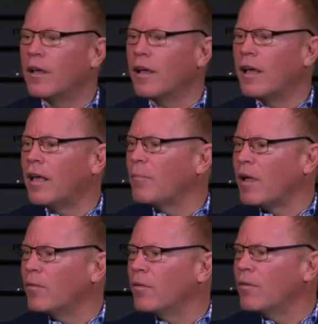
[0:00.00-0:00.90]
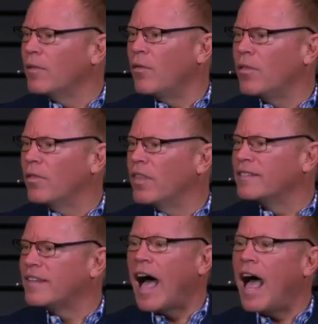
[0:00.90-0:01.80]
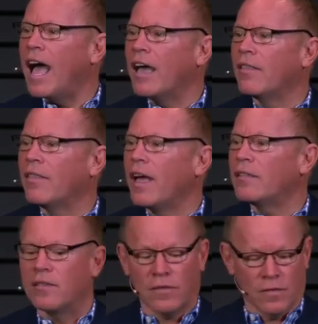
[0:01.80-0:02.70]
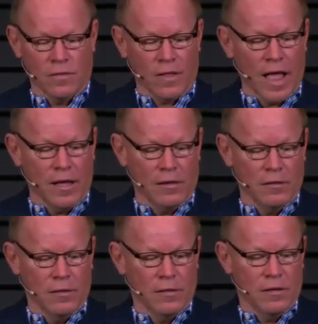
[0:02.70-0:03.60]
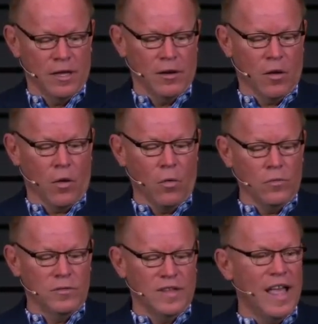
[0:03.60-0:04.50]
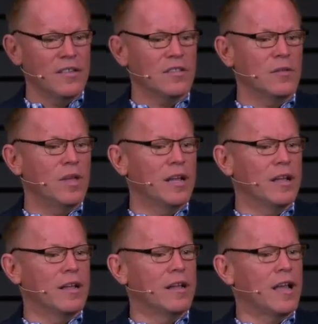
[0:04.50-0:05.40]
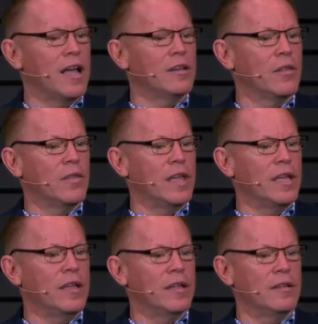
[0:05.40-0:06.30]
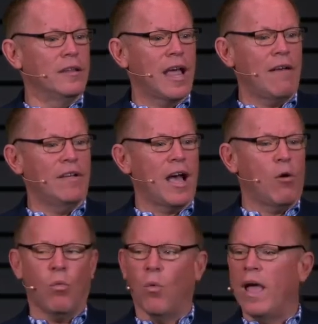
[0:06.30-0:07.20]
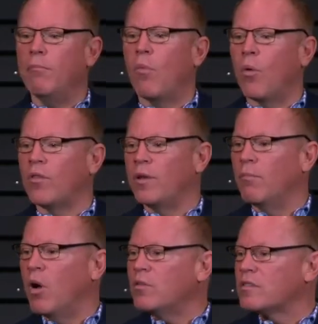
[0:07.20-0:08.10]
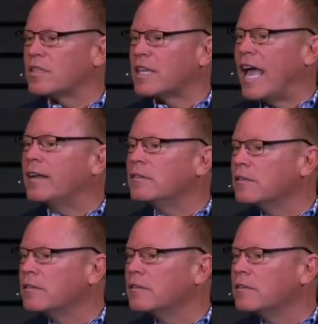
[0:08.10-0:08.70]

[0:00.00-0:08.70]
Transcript: I'm like, no, the tithe, that's like an Old Testament kind of thing. And I've got way more than Moses had.